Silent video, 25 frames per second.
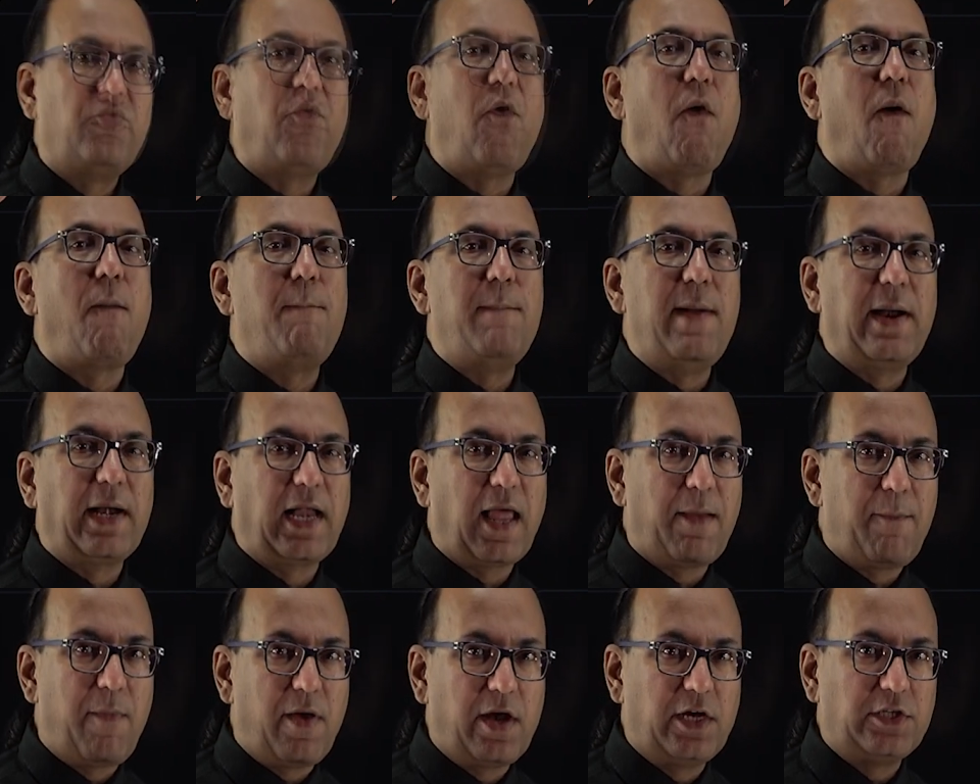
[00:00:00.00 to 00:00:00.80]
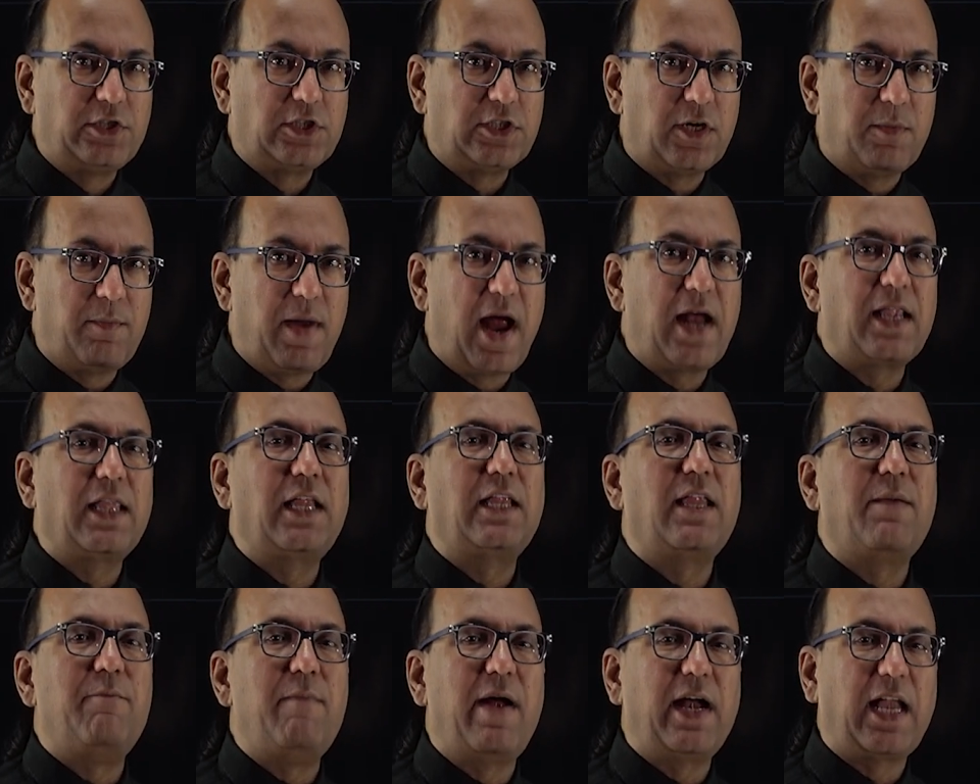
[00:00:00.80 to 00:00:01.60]
for metabolism, and then
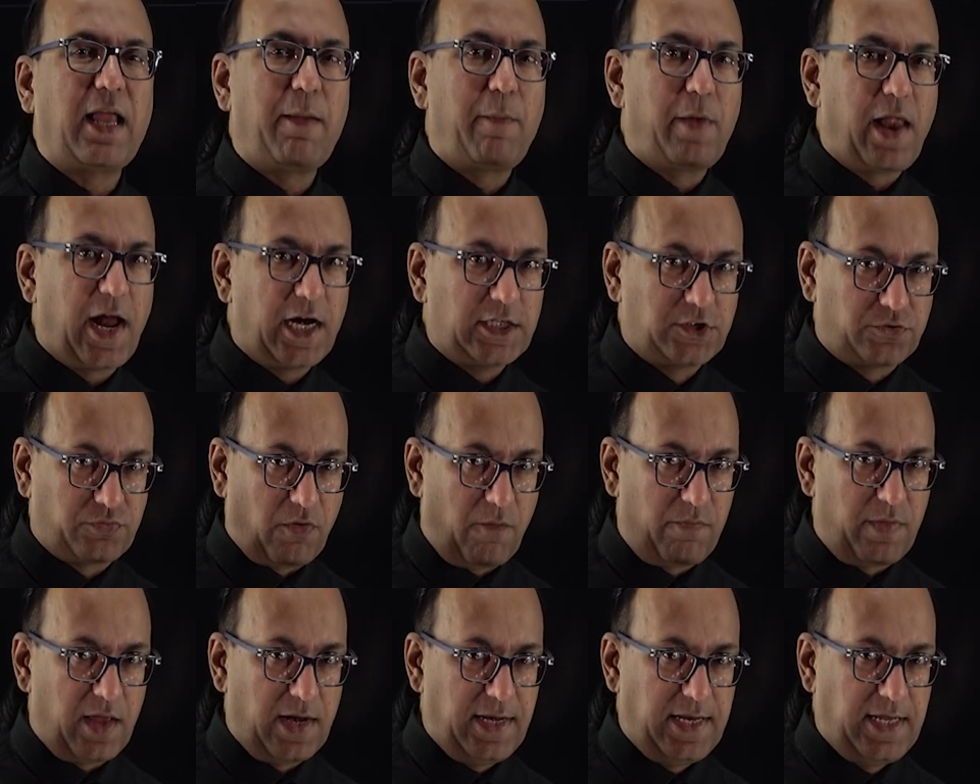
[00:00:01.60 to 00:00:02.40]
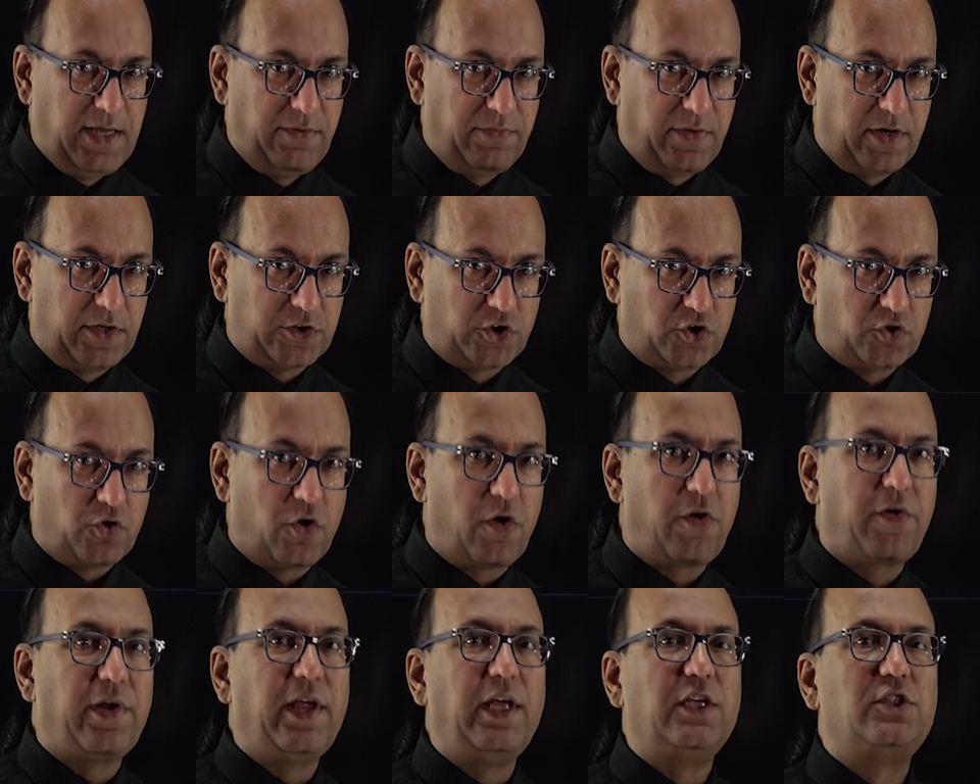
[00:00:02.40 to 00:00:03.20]
the metabolites from the liver should
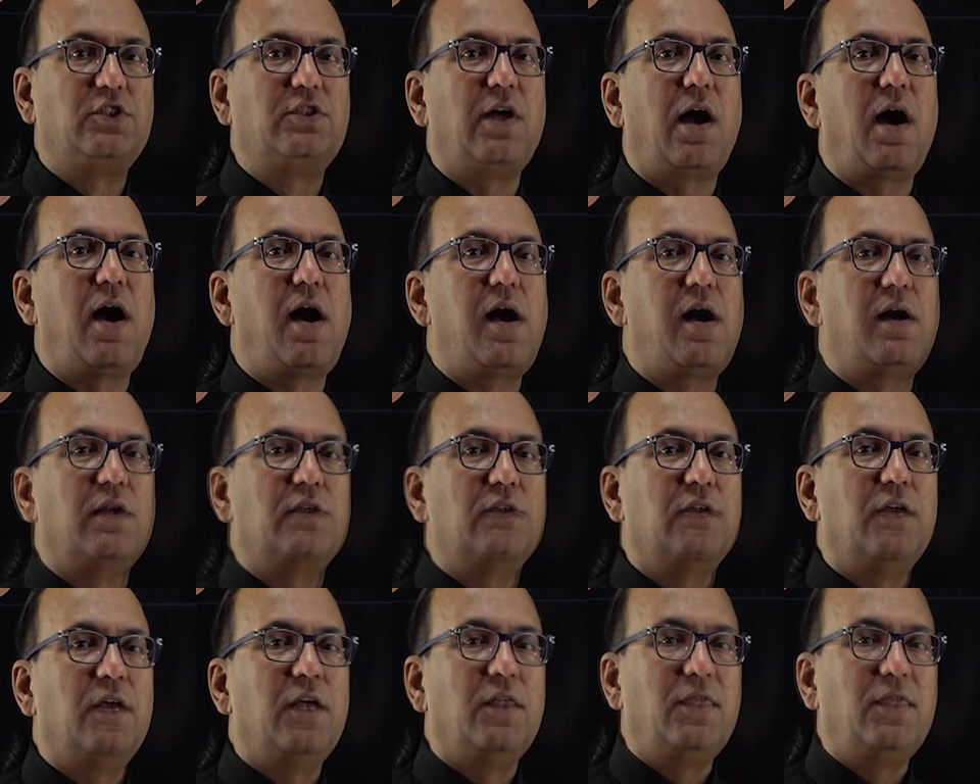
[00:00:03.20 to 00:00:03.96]
reach the heart.